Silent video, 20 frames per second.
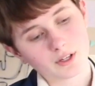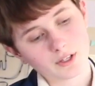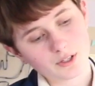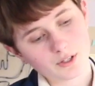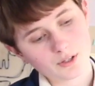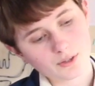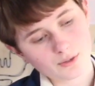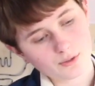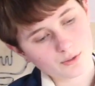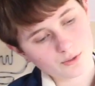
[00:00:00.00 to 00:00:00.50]

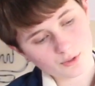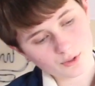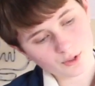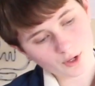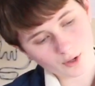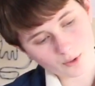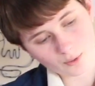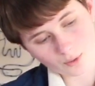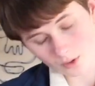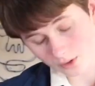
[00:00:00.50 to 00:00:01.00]
you
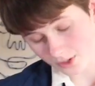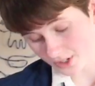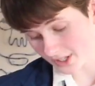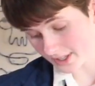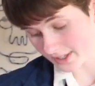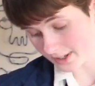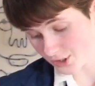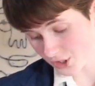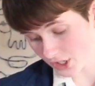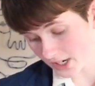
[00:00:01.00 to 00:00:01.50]
go onto
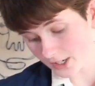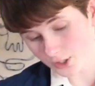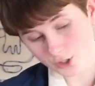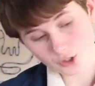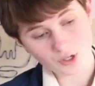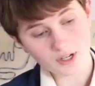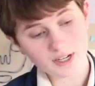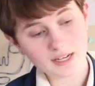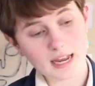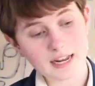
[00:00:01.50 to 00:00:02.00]
the G
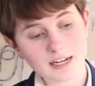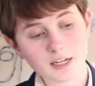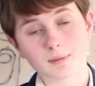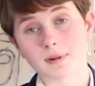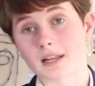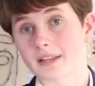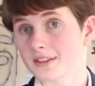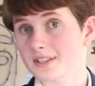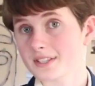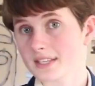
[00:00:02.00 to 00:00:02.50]
string and you
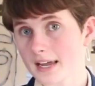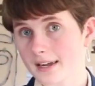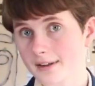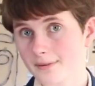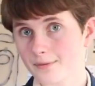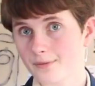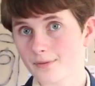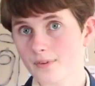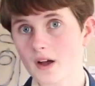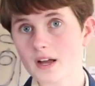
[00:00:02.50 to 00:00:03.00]
play the
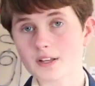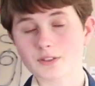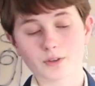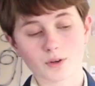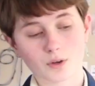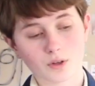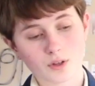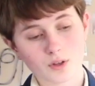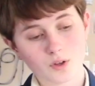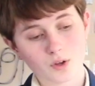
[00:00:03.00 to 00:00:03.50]
second fret
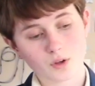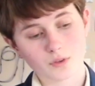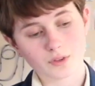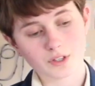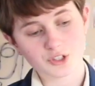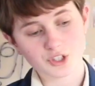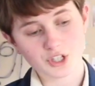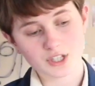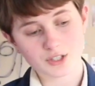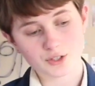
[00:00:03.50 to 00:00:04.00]
on
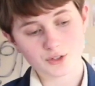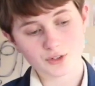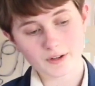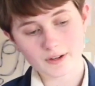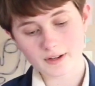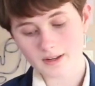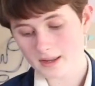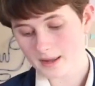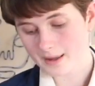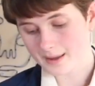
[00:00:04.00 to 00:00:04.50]
the G
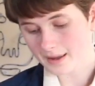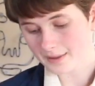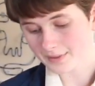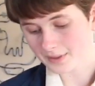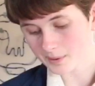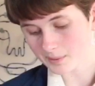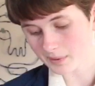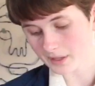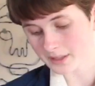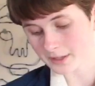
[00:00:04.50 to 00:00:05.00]
string, and
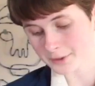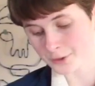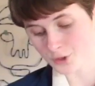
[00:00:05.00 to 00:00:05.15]
then you play the